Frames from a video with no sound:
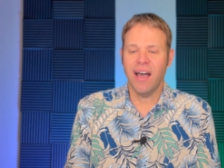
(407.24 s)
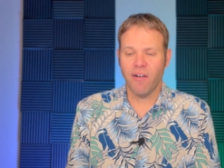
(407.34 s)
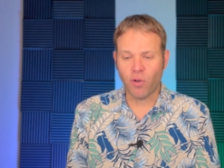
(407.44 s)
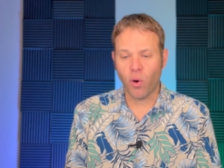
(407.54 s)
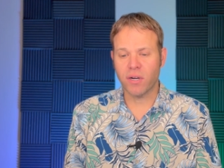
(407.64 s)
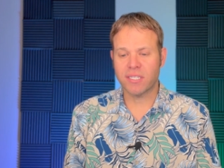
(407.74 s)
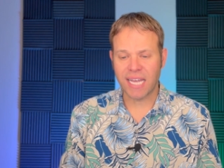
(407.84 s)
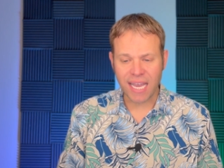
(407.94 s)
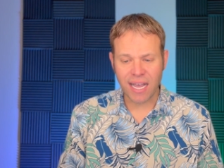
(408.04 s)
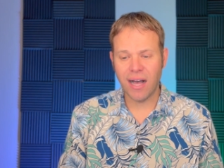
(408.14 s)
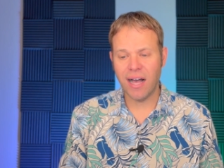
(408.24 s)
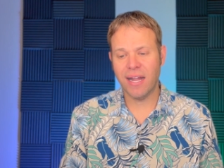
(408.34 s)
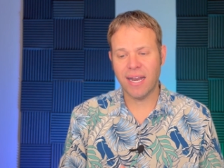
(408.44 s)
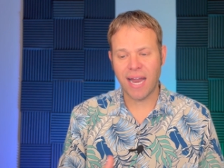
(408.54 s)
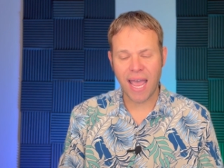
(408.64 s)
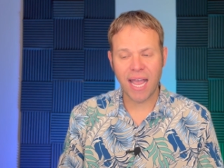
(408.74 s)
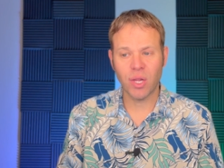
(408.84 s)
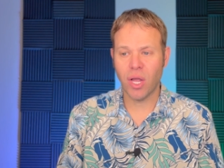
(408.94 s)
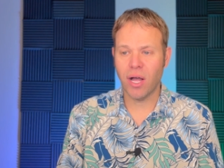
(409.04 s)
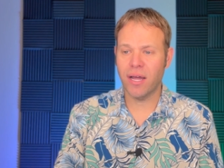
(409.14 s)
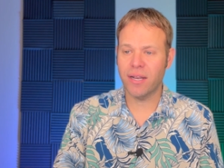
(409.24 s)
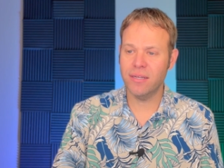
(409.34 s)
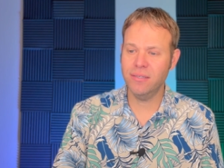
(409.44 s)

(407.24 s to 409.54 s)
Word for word: of course, Ehud and Eglon.